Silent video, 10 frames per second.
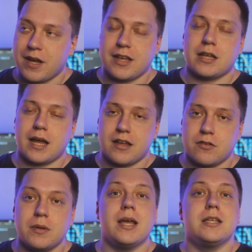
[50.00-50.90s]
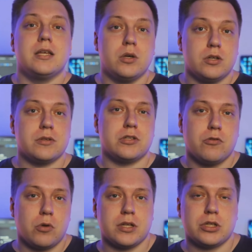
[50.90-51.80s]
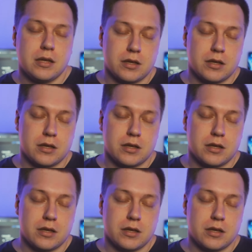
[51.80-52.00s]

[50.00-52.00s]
has done, releasing all of this for us.